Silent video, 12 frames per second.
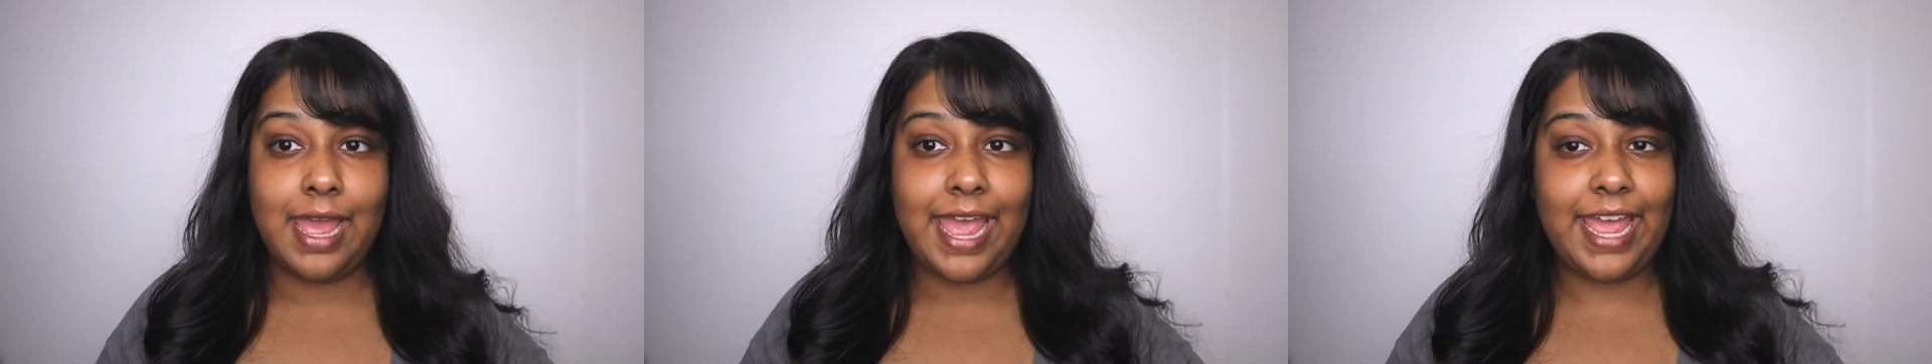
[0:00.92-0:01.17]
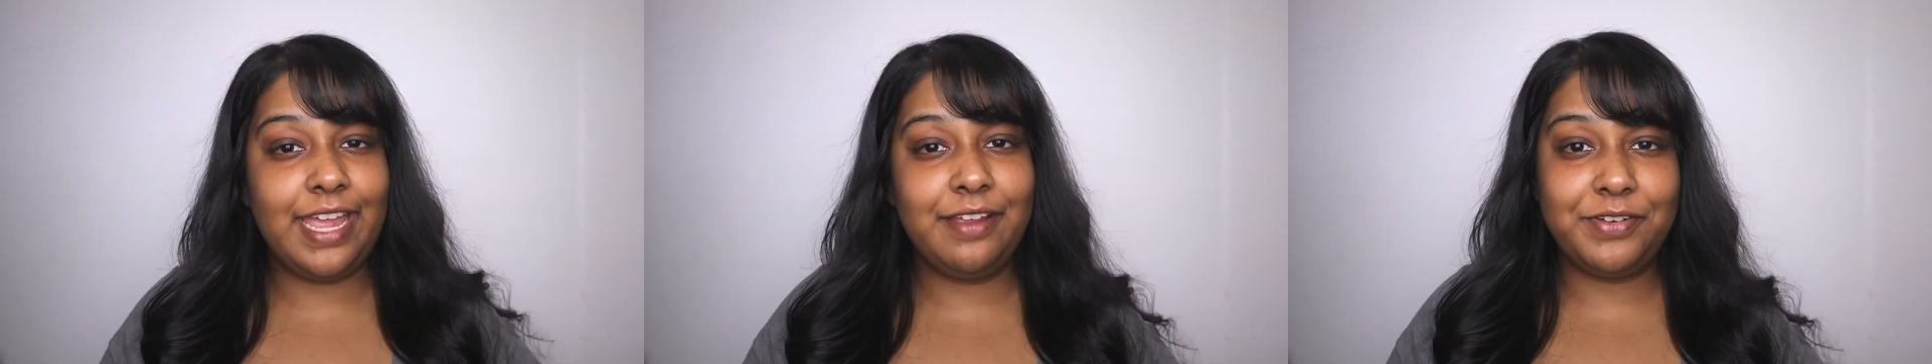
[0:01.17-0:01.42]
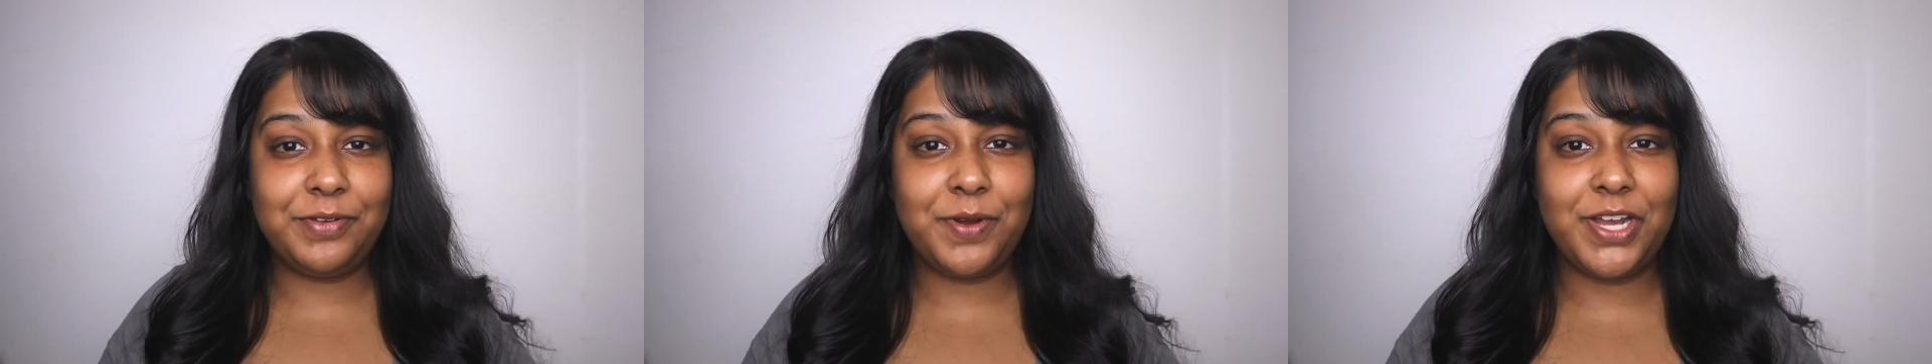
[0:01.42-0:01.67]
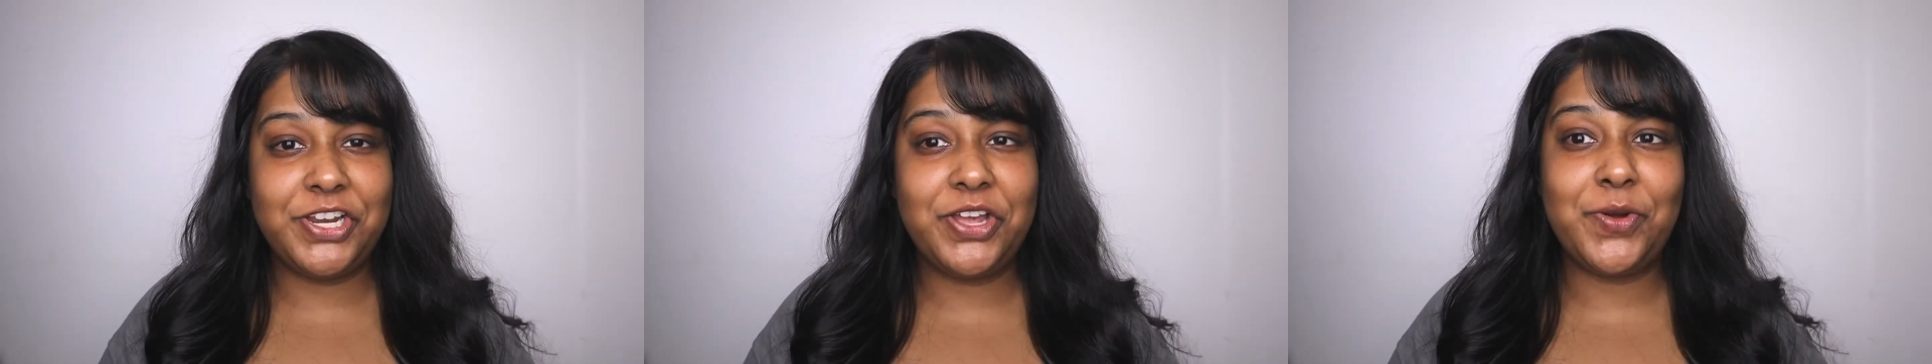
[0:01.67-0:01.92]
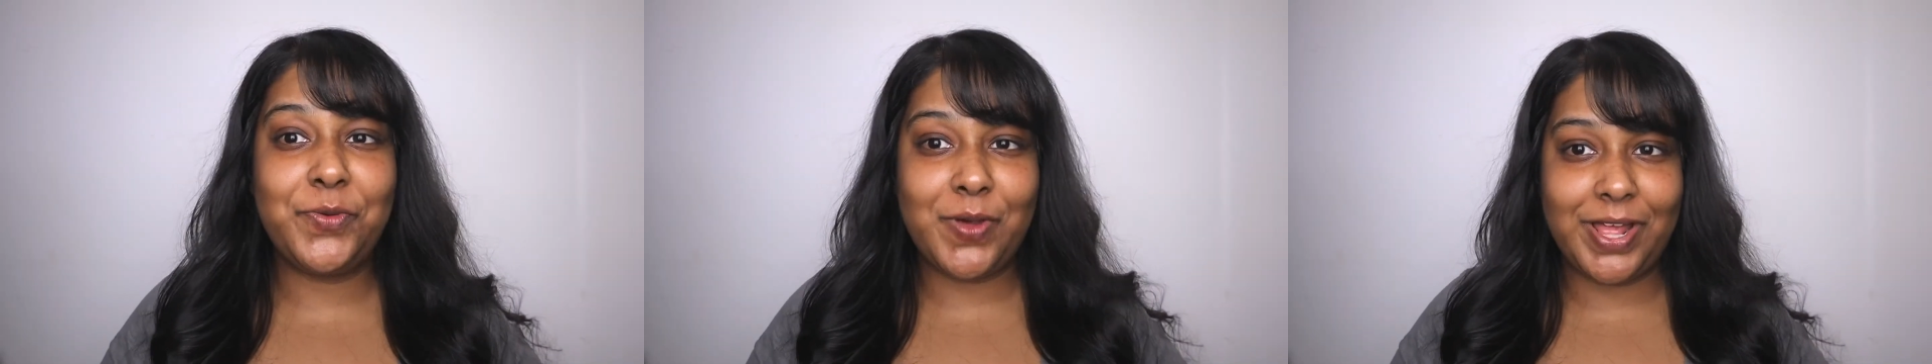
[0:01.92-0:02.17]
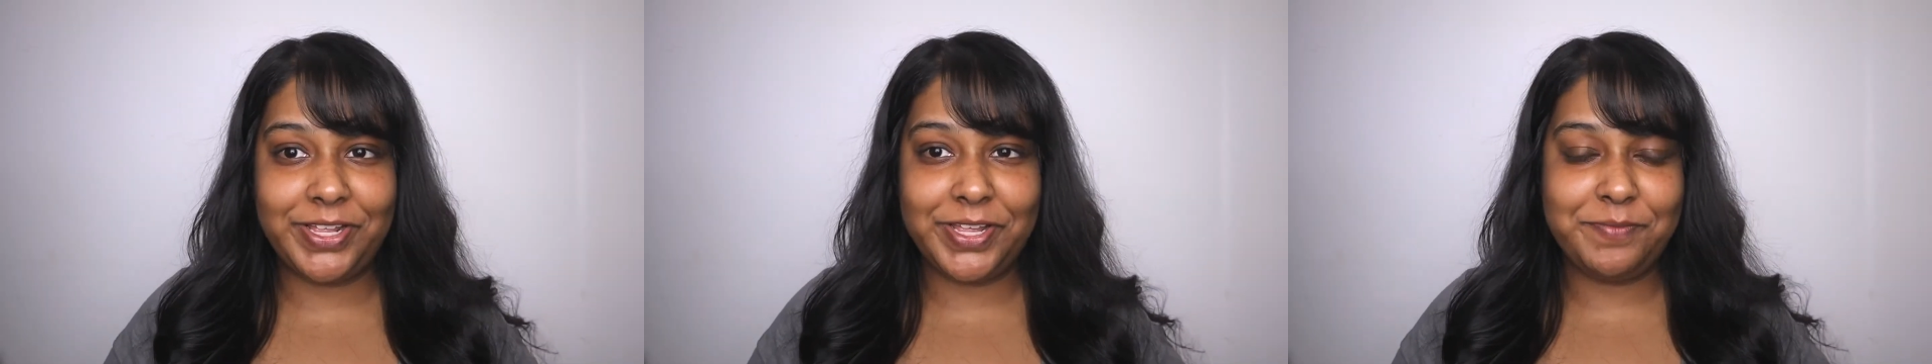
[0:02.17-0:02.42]
Hey everyone,
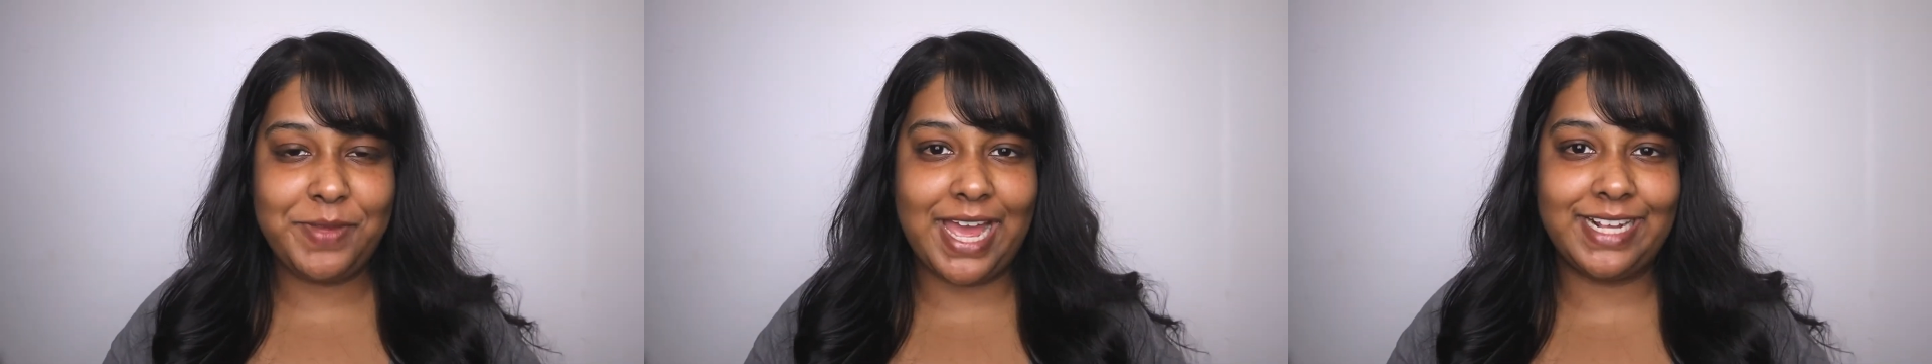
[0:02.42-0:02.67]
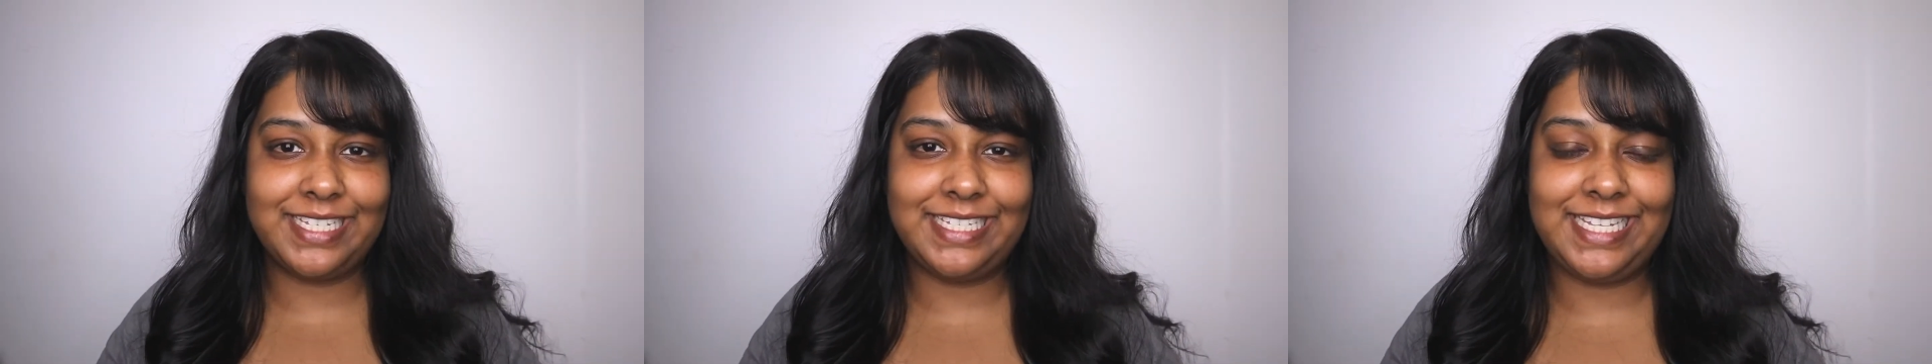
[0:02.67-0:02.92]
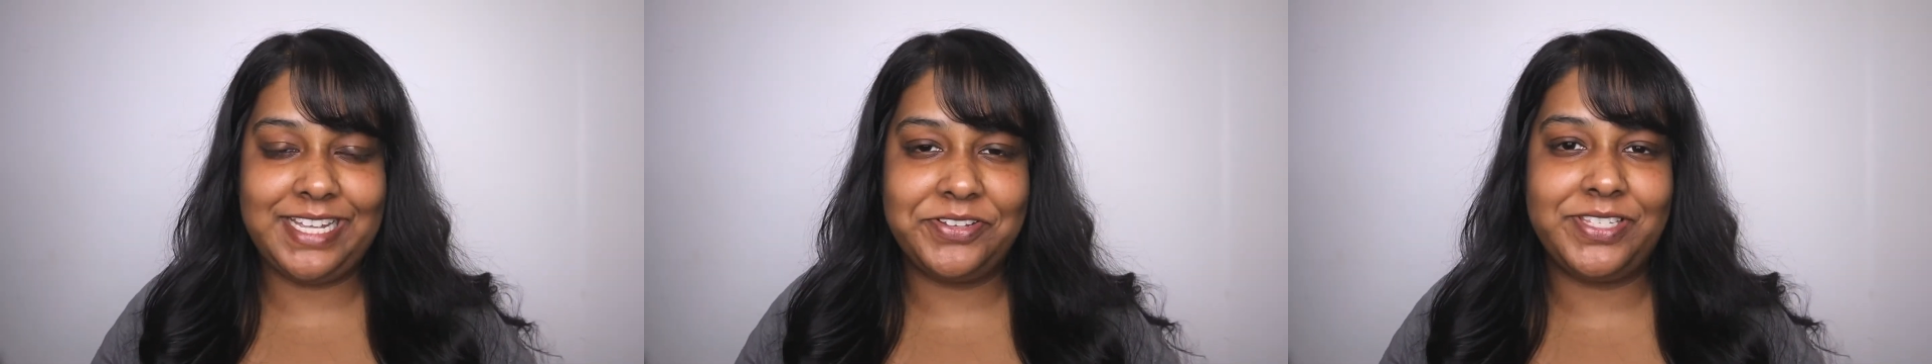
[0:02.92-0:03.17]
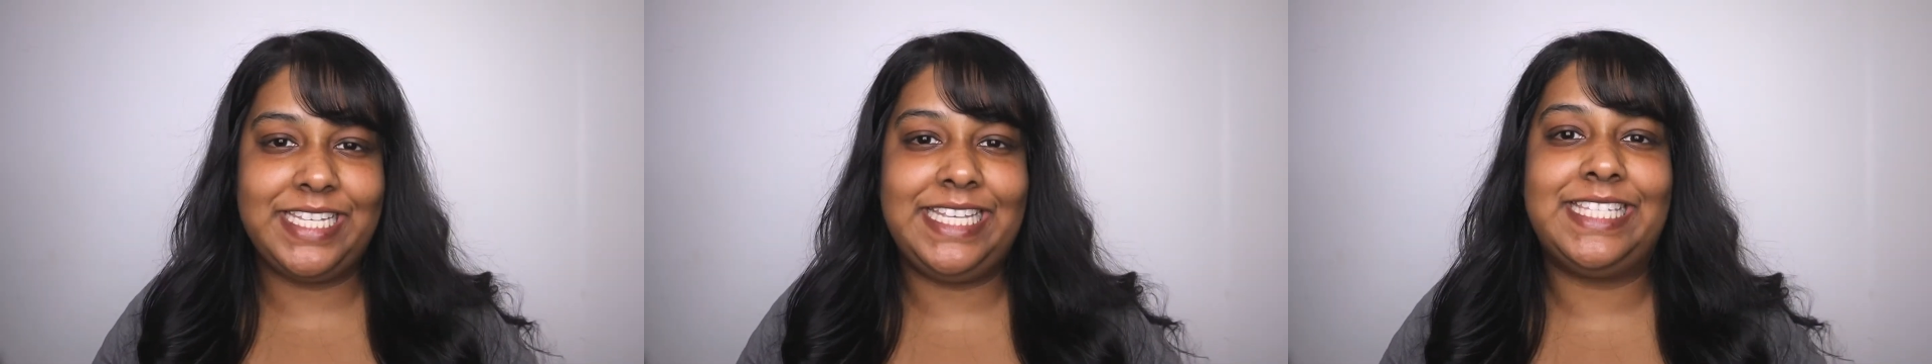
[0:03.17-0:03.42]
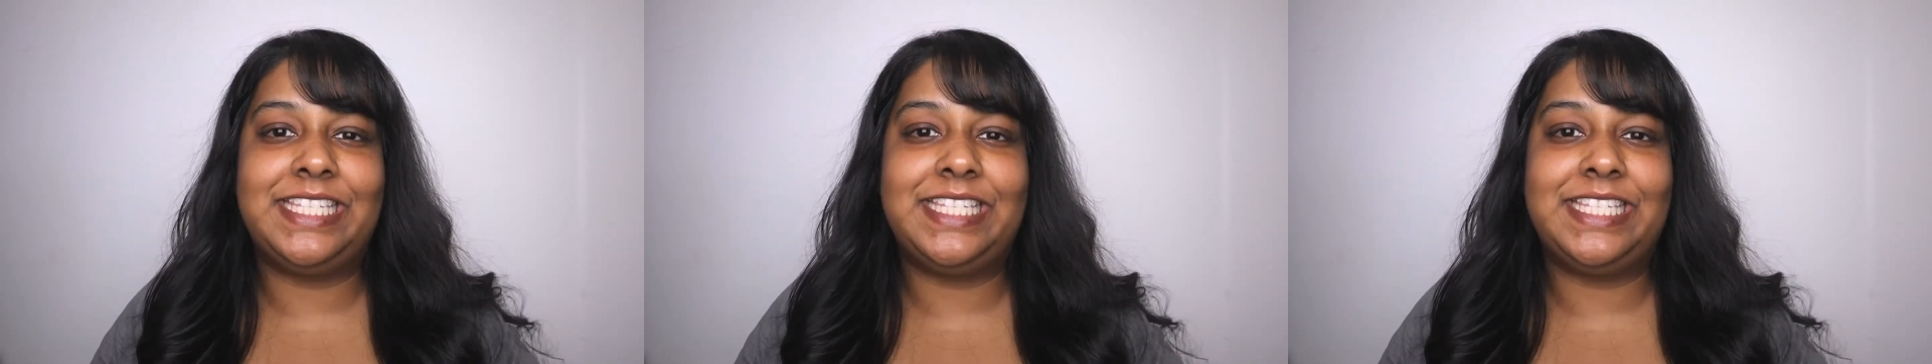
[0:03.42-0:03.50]
welcome back to DOC.